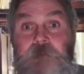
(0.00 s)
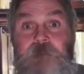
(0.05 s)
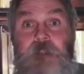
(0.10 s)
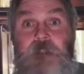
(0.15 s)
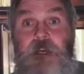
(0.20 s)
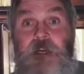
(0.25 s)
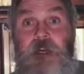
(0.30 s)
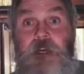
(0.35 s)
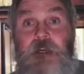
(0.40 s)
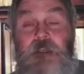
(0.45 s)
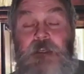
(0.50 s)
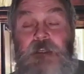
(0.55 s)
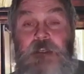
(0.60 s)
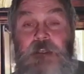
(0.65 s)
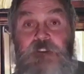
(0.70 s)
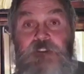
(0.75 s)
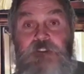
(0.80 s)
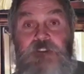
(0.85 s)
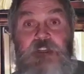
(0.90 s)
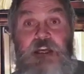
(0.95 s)
You know,
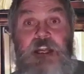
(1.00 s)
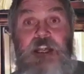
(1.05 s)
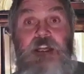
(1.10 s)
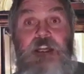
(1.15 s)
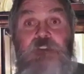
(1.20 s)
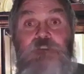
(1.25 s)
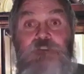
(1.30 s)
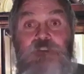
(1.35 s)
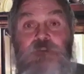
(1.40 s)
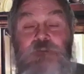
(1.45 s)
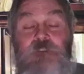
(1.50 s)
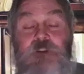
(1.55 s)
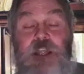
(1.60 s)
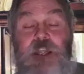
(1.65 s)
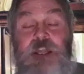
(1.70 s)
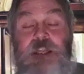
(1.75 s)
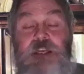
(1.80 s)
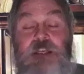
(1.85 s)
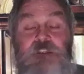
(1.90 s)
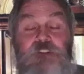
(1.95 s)
uh, he's an
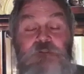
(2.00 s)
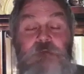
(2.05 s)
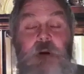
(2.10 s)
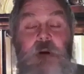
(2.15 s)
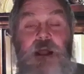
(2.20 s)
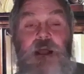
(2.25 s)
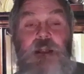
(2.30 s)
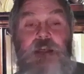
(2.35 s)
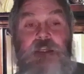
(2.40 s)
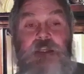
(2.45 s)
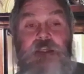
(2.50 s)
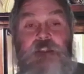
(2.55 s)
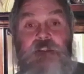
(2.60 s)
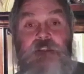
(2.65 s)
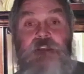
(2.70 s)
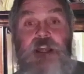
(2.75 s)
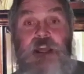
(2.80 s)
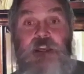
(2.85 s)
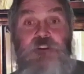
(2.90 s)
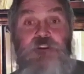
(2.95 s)
angel, and his
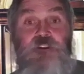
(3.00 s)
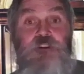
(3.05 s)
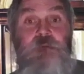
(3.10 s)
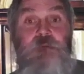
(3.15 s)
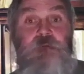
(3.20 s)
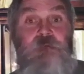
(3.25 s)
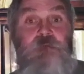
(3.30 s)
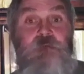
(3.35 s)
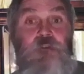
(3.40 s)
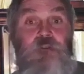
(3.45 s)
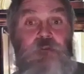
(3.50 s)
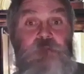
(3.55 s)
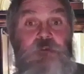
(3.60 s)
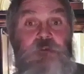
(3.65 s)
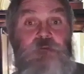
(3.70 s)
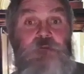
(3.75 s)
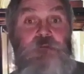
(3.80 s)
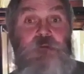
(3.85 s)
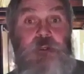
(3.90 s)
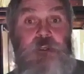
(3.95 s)
body is not
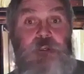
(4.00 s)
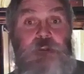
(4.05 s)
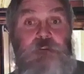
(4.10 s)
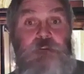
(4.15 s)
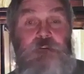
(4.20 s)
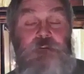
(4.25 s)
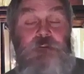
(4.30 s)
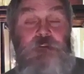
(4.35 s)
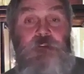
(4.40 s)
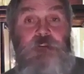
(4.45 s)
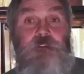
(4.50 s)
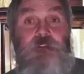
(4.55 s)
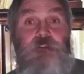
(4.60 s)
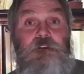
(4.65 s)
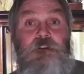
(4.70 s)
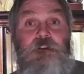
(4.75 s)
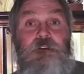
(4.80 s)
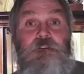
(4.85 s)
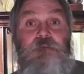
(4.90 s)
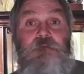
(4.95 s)
human form with
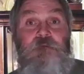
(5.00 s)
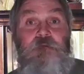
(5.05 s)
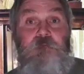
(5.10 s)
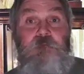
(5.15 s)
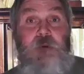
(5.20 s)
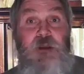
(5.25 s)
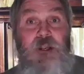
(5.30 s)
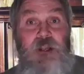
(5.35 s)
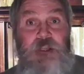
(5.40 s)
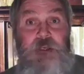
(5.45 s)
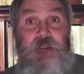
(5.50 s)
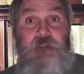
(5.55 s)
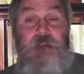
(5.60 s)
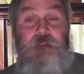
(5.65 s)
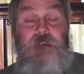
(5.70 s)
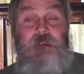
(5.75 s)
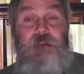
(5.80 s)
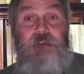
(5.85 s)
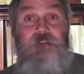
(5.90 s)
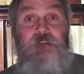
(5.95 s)
wings his
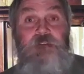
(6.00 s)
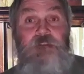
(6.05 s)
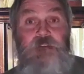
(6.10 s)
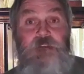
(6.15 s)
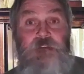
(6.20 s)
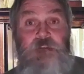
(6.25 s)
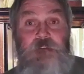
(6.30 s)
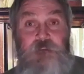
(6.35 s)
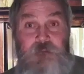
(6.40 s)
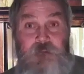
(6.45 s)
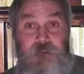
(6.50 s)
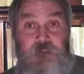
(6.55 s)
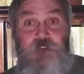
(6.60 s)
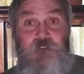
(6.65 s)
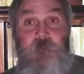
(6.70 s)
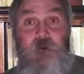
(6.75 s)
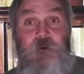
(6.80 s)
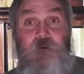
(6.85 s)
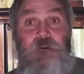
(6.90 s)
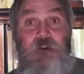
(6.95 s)
body
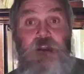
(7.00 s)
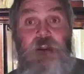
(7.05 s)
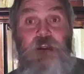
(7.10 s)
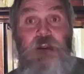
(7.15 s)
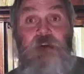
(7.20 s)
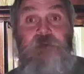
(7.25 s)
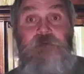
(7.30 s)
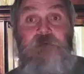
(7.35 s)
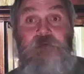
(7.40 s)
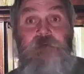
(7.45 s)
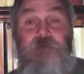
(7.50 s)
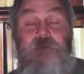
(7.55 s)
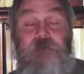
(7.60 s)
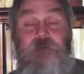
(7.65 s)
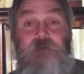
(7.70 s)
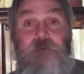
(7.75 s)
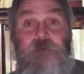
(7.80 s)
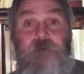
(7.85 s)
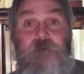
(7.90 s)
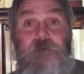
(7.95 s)
is the Spirit of
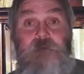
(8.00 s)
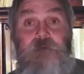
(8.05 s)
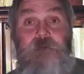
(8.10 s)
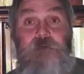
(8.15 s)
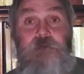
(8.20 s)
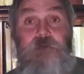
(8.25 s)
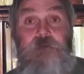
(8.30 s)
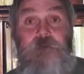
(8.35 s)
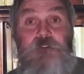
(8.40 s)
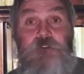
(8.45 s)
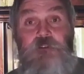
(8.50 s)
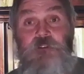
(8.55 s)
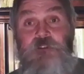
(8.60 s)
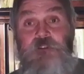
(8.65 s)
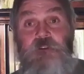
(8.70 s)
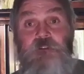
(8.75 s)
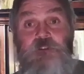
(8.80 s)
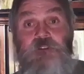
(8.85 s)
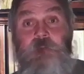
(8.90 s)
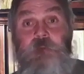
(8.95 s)
God.
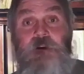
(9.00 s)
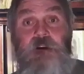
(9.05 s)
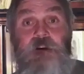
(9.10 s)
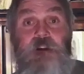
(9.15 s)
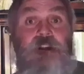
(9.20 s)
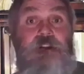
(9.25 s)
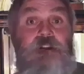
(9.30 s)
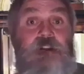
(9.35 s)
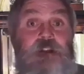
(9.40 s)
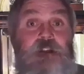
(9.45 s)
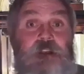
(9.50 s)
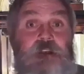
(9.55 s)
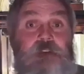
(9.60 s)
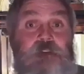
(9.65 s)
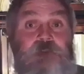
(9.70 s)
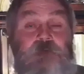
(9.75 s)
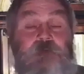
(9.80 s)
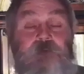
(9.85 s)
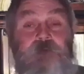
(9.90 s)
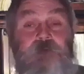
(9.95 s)
So he's the Holy
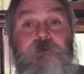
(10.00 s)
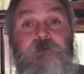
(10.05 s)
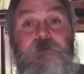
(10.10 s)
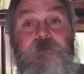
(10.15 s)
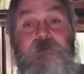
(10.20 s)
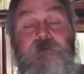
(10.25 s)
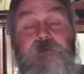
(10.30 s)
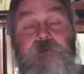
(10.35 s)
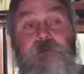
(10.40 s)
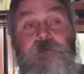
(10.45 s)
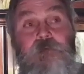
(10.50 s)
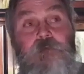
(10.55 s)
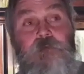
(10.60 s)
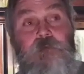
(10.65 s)
Spirit and an angel.